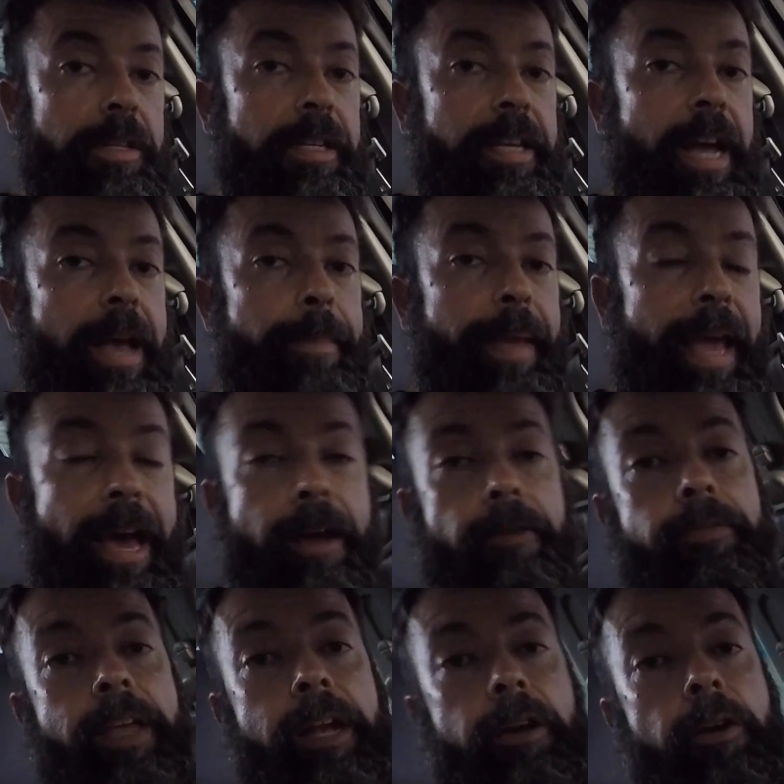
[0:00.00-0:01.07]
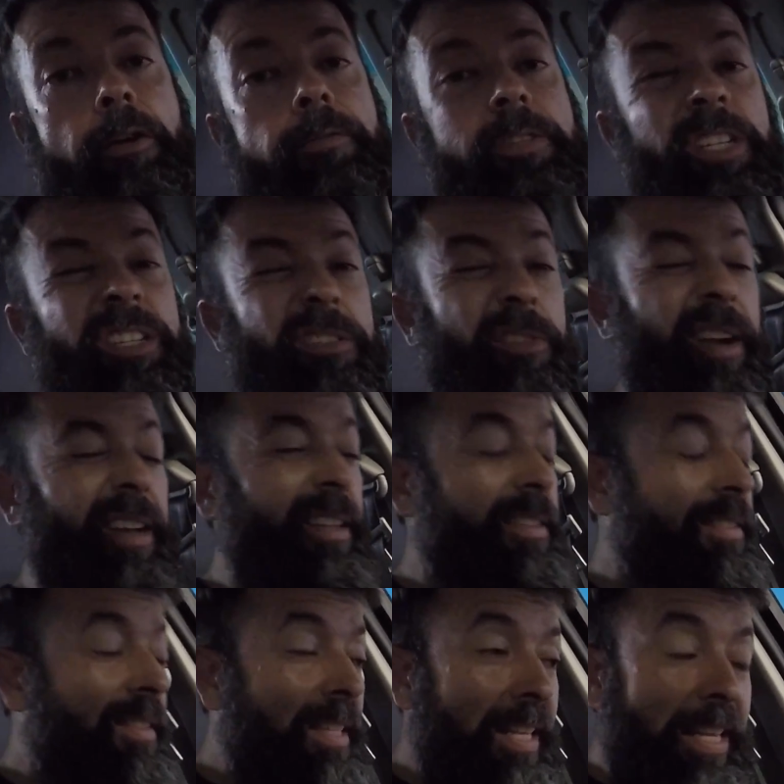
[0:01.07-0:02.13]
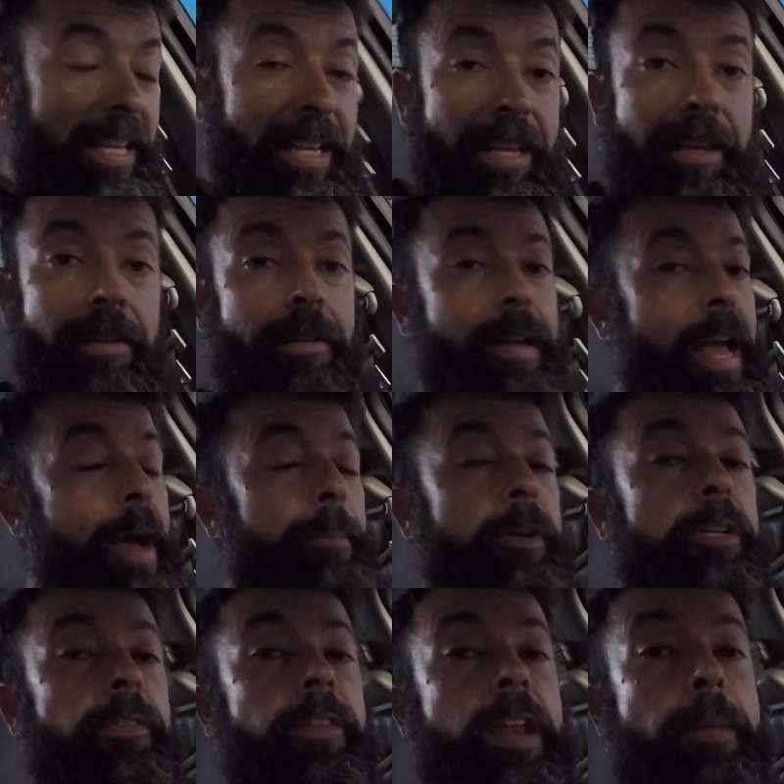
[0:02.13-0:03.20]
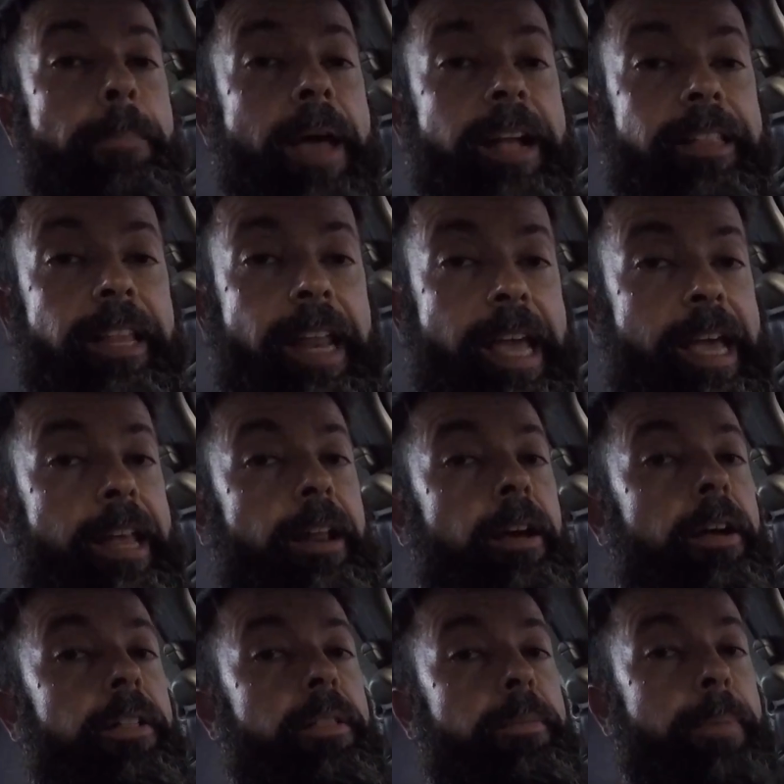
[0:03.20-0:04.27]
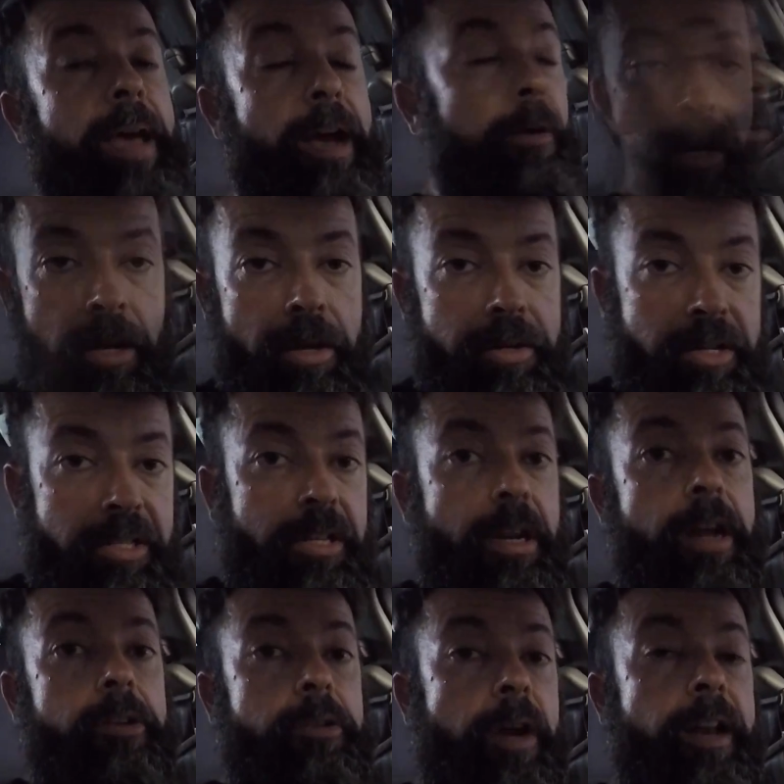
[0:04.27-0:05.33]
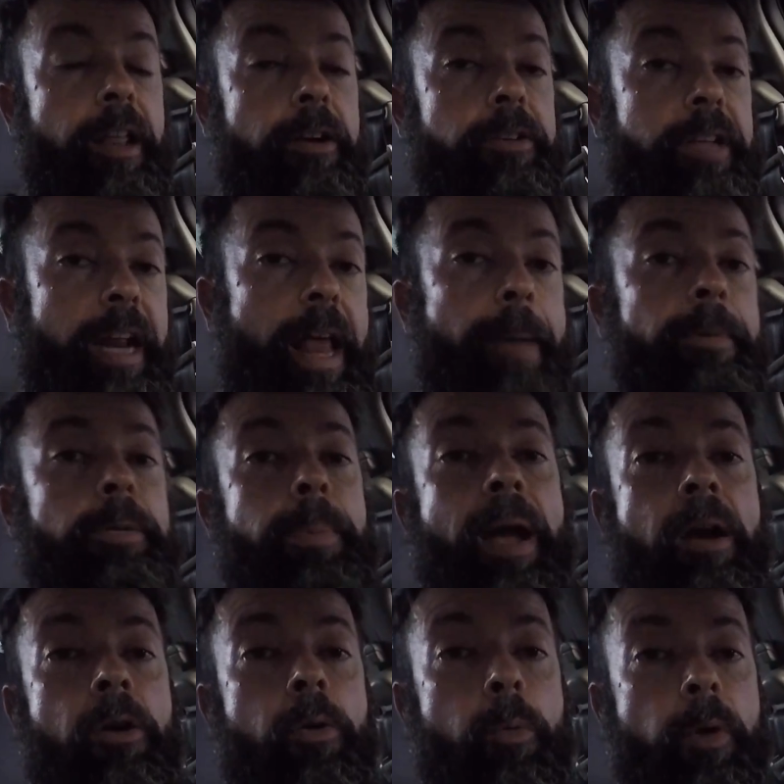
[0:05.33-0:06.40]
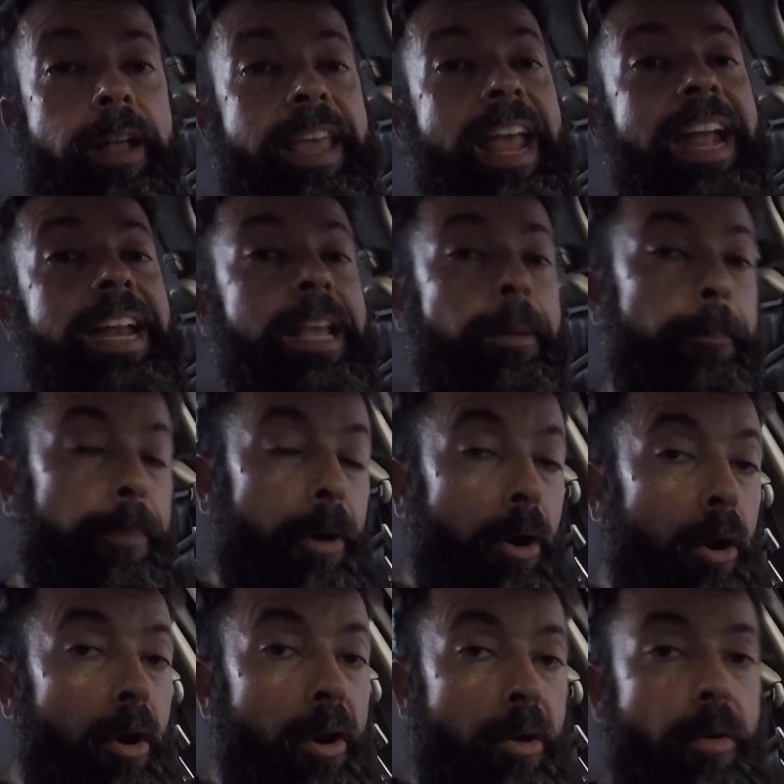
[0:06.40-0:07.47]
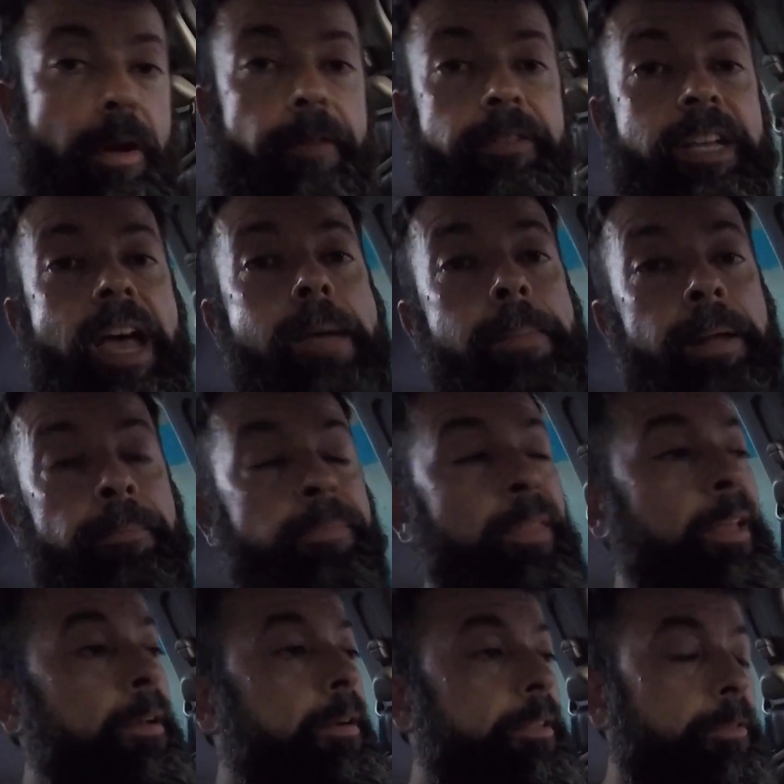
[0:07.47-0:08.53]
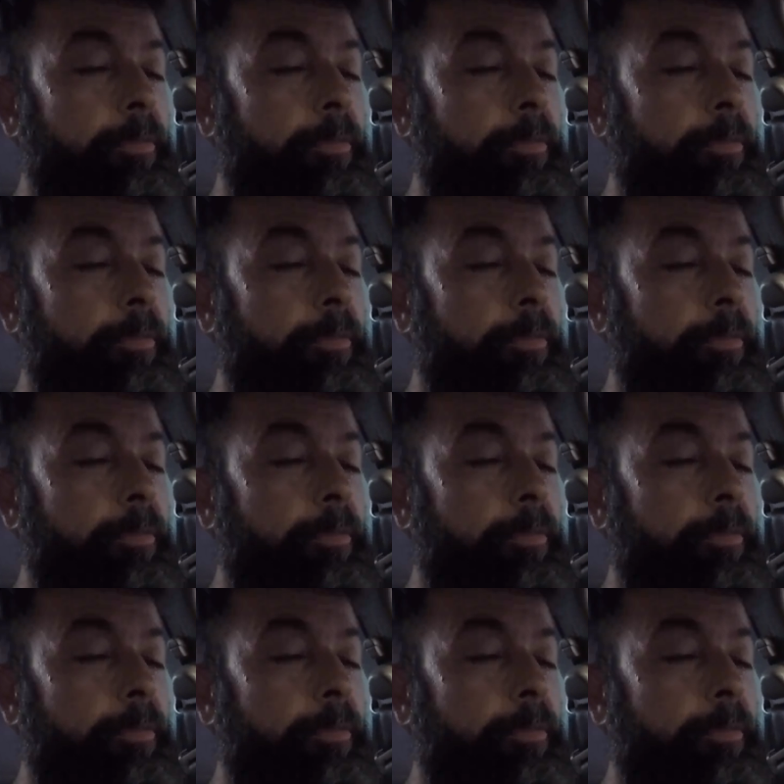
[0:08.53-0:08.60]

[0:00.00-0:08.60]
of timing out of that curve, just trying to see how much of an impact it had on the power. Just trying to understand how much power we're gaining per degree of timing. It's a